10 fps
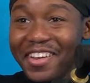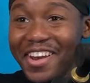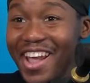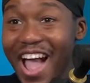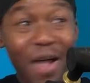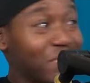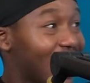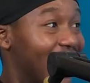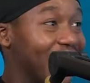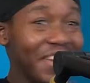Nigga, I'm
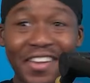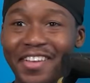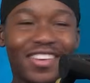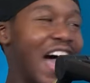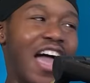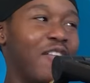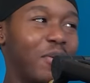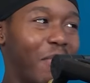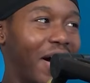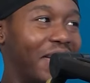telling not
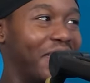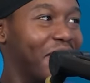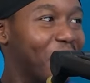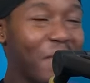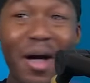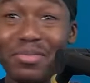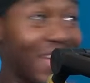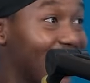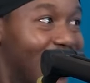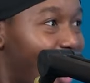everybody, but I'm
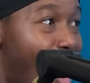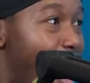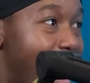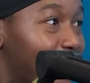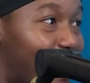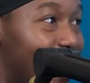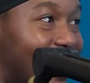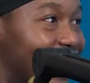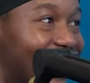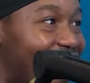telling y'all, I'm quick
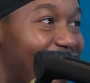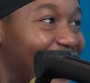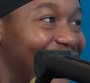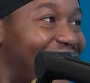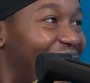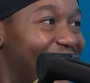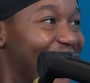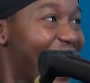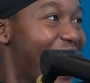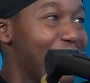as hell to tell
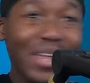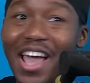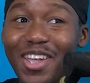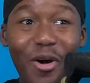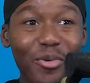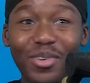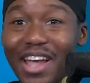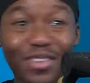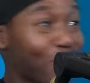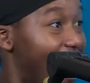y'all. I'll be like, yo,
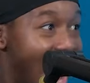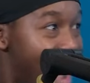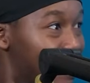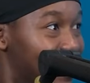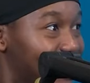guess what happened,